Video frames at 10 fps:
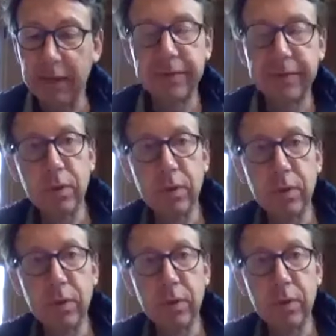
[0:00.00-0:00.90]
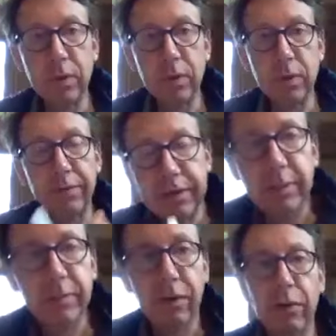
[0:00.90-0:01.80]
I think we are victims
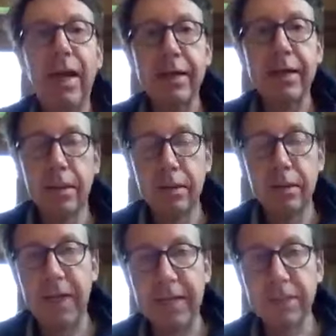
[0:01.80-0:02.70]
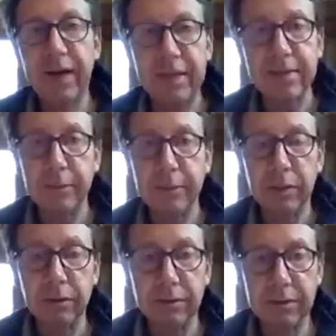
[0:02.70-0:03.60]
of a lack, the past
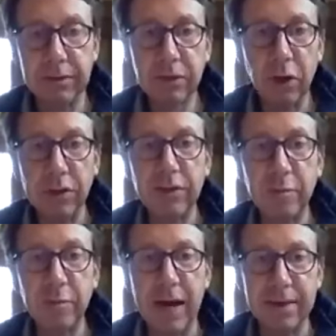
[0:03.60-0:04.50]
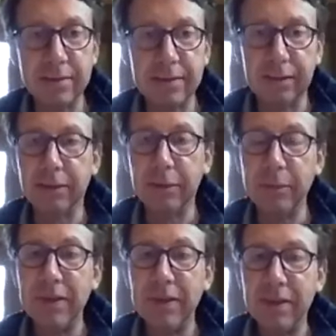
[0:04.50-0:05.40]
fallacy, you know, this cognitive bias
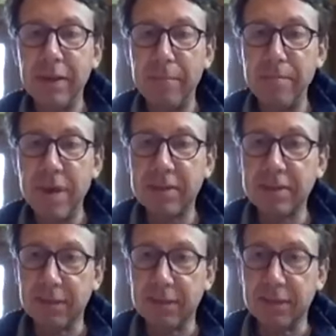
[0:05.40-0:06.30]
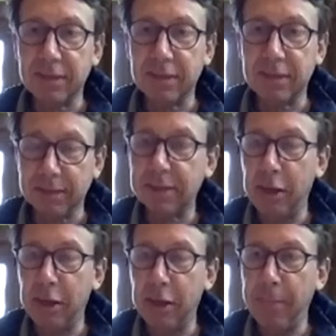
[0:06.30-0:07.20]
that uh, makes us
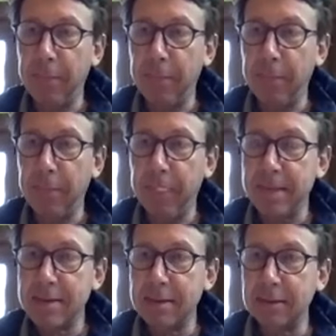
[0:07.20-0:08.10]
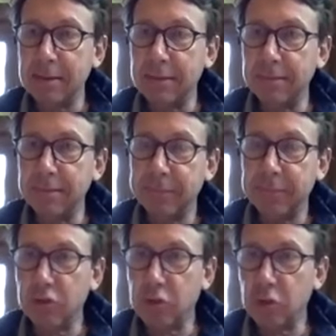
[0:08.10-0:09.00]
um, uh,
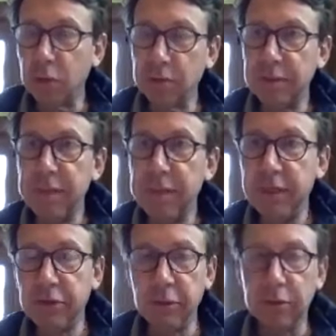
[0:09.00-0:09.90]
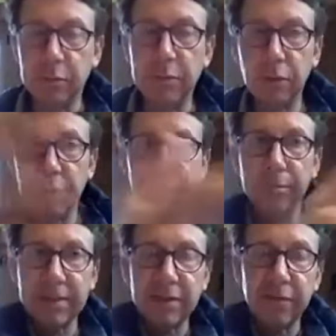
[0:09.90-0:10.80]
draw similitudes
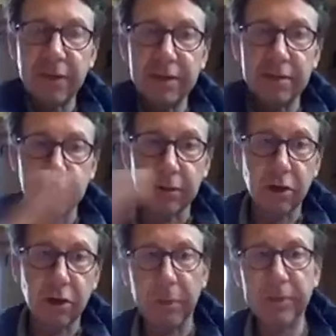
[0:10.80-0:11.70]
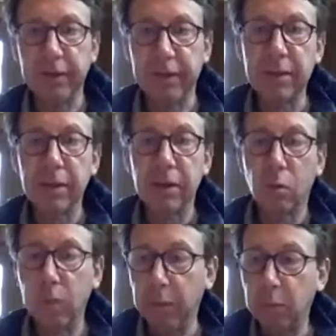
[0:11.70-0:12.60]
between past events and current events.
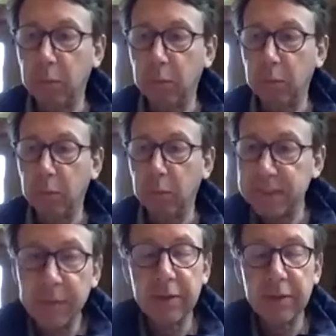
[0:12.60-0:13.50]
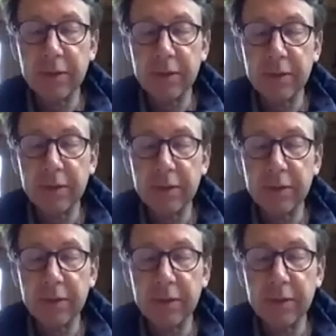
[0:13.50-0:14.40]
Well, what's happening at the moment with
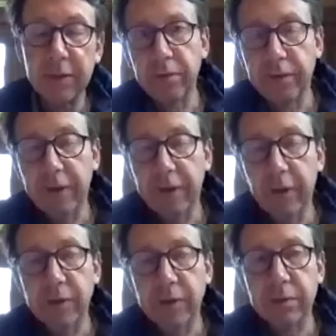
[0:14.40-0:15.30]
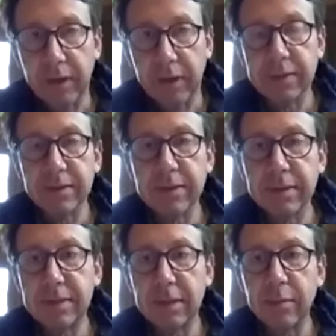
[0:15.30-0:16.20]
uh, the coronavirus
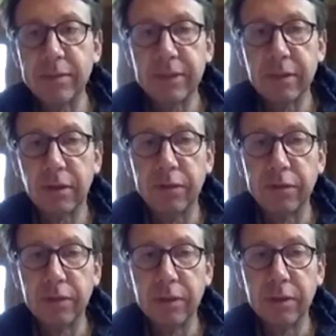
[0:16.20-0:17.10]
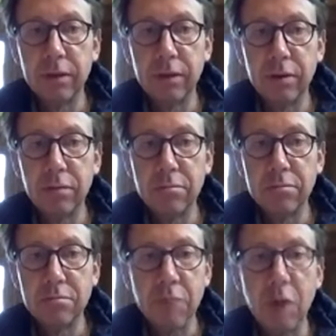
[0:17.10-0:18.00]
crisis is something of
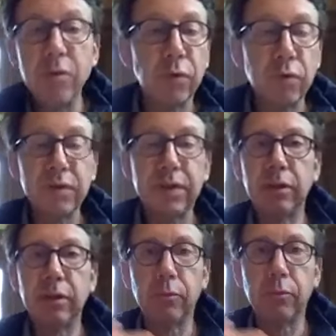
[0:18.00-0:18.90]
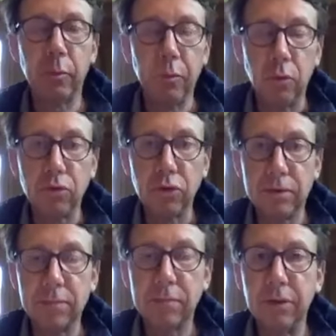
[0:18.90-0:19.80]
unprecedented
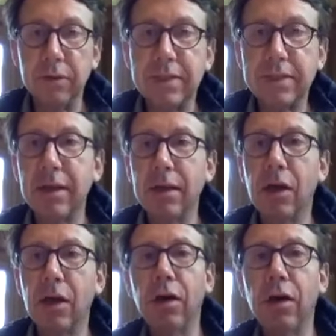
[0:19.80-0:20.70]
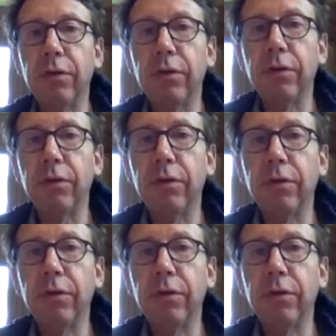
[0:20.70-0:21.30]
proportions. You know, it's of a